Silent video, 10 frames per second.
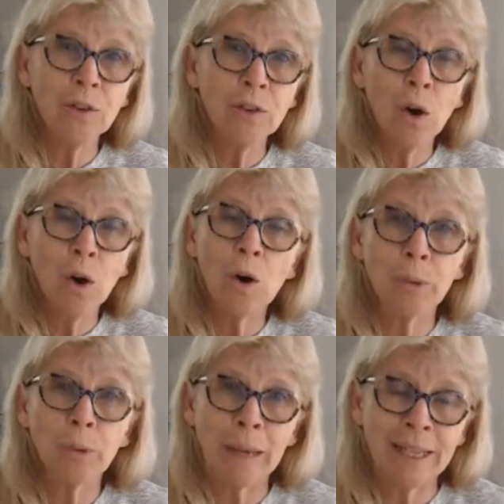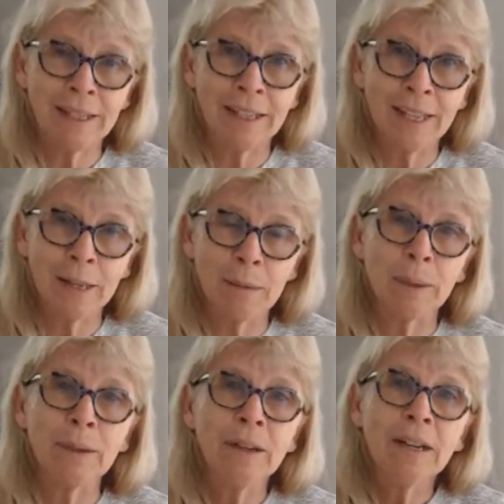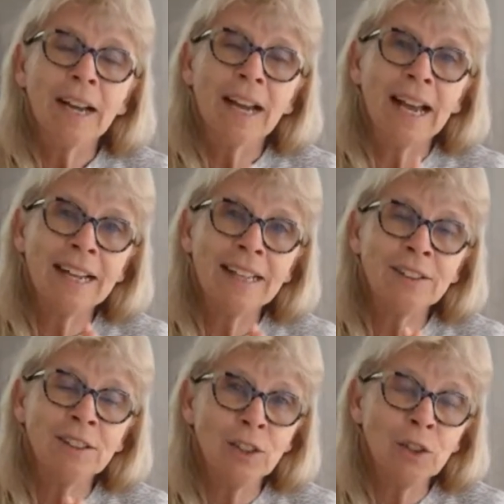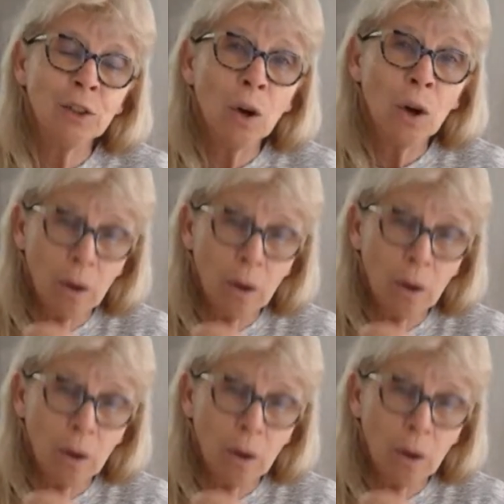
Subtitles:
your old bacon keeper and you're